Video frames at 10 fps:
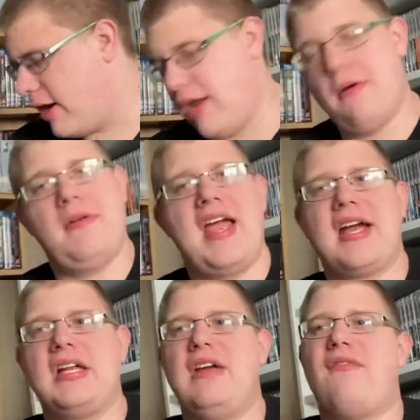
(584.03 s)
No,
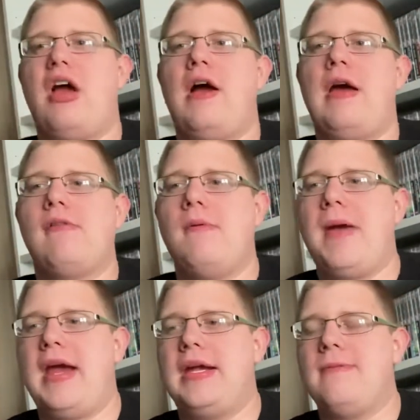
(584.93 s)
negative. I
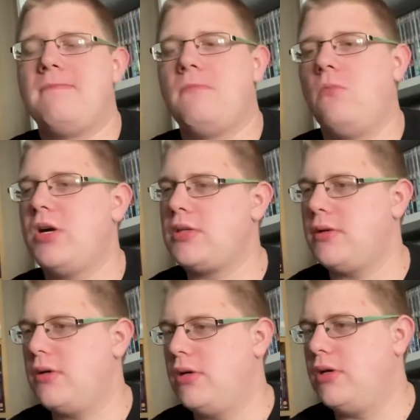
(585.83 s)
remain. What?
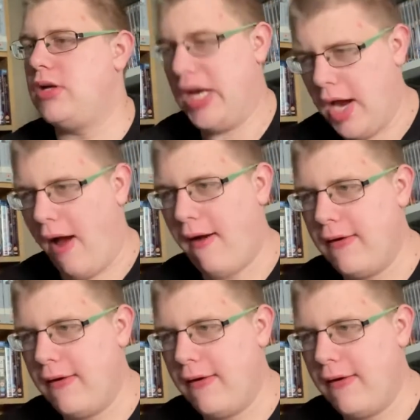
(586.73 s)
Here.